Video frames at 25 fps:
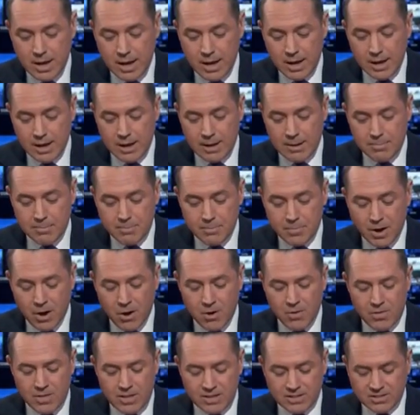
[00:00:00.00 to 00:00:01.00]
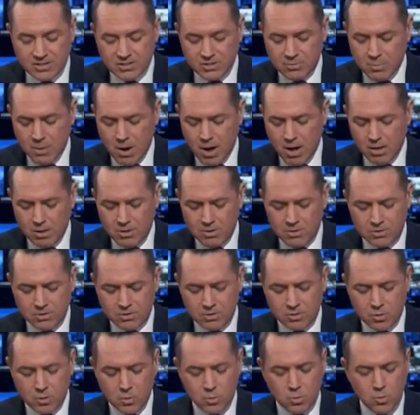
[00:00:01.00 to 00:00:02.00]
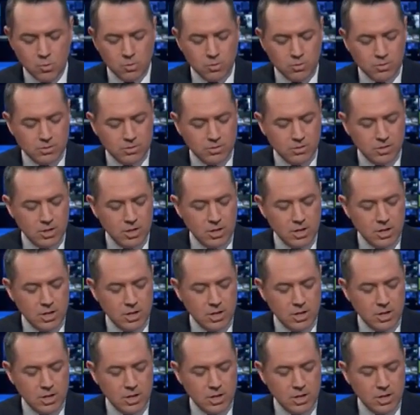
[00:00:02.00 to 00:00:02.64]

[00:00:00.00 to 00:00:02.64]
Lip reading: Are these smaller schools